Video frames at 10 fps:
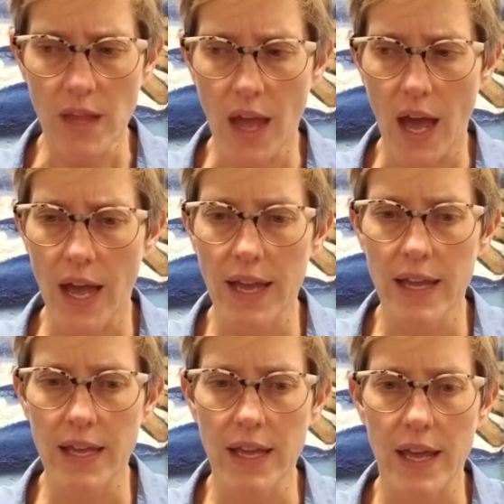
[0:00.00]

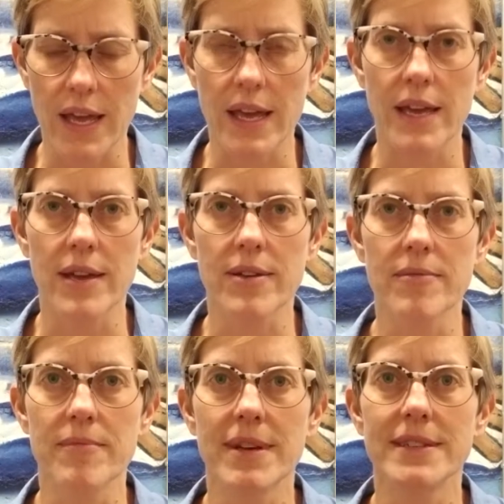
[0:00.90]
I
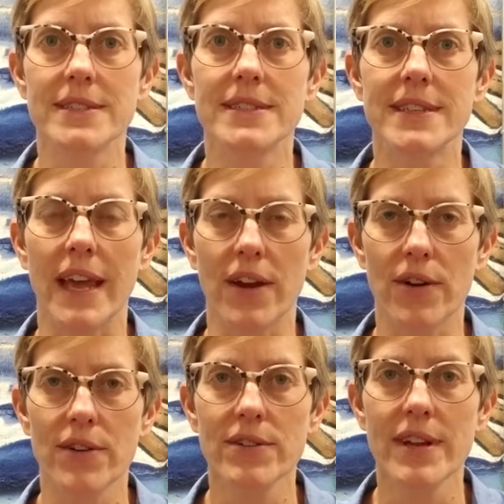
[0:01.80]
am
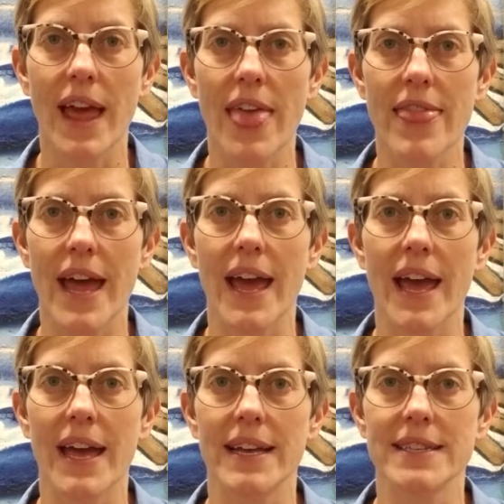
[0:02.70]
scared
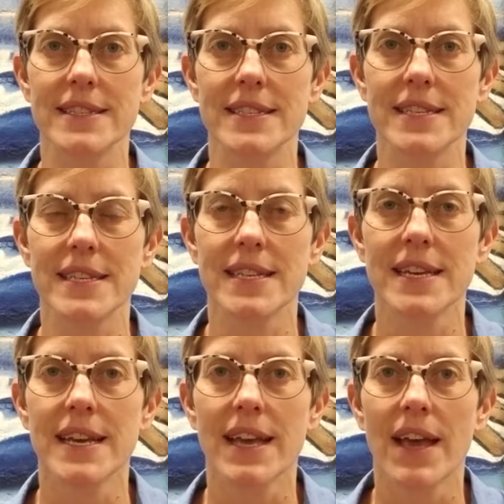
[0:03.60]
that
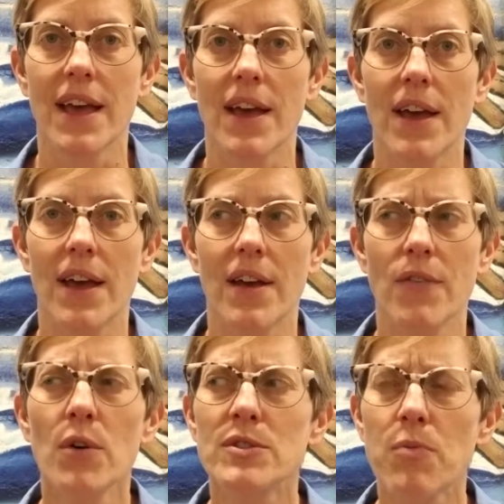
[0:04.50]

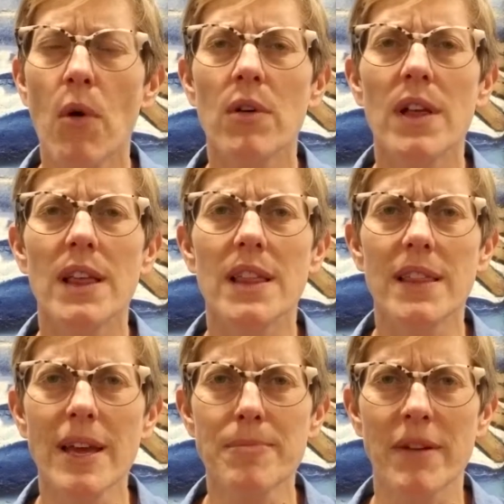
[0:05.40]
folks won't
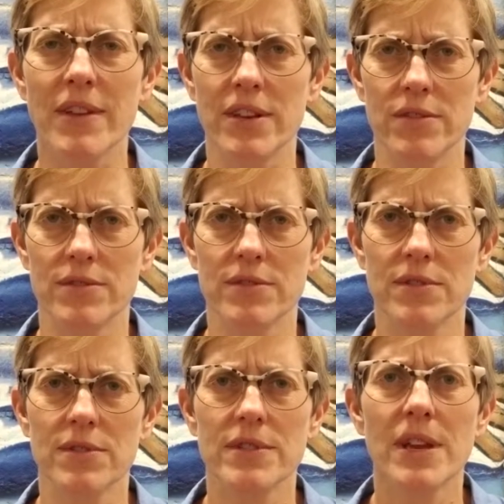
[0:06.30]
like my videos,
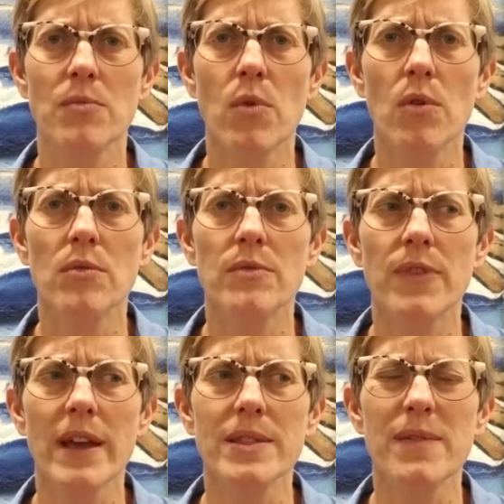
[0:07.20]
or they won't
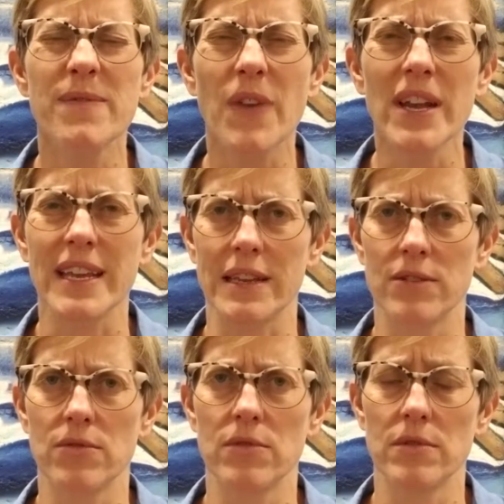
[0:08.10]
find them
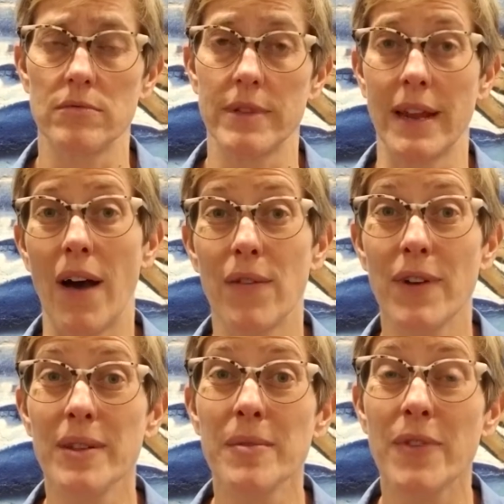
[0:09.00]
funny, or that I'll
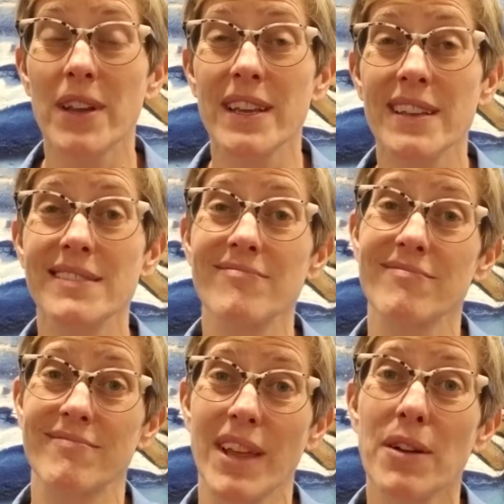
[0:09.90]
find them funny
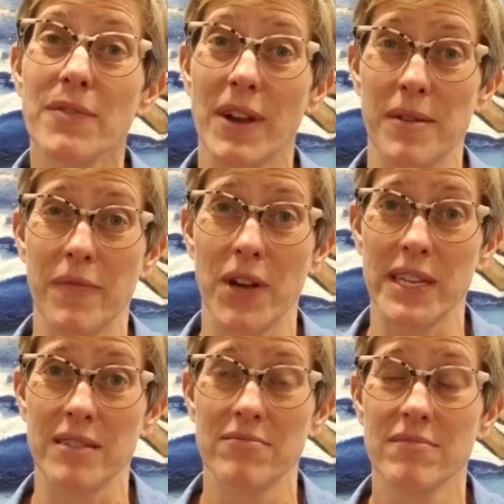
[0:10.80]
and they don't find them
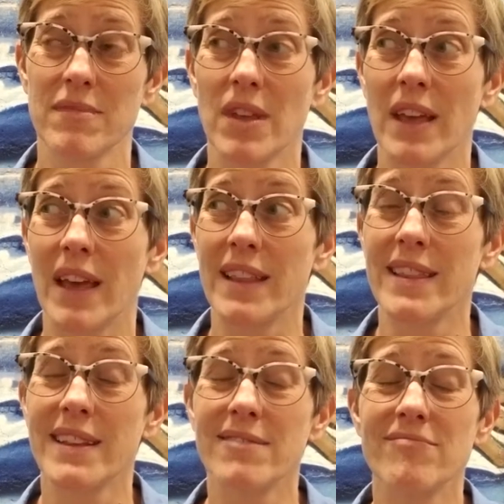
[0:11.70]
funny,
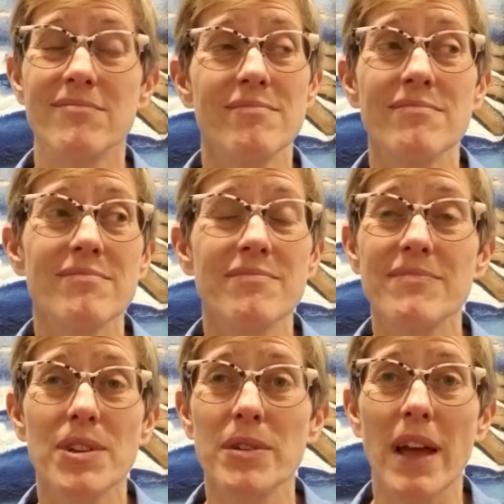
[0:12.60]
and that
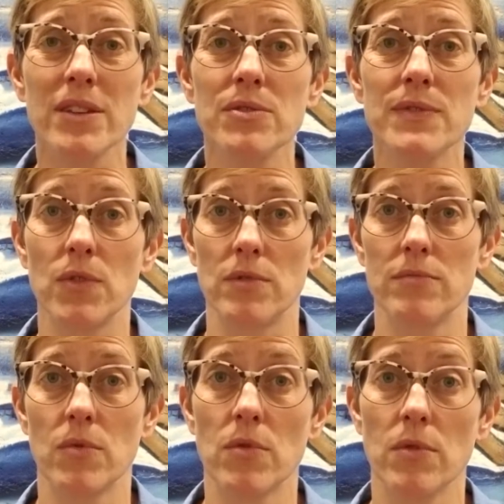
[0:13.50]
they're not
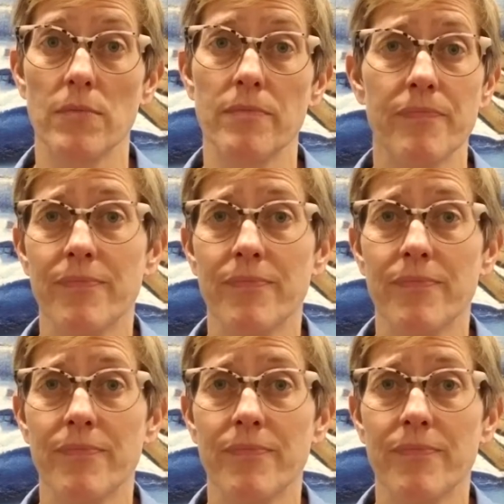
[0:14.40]
useful, or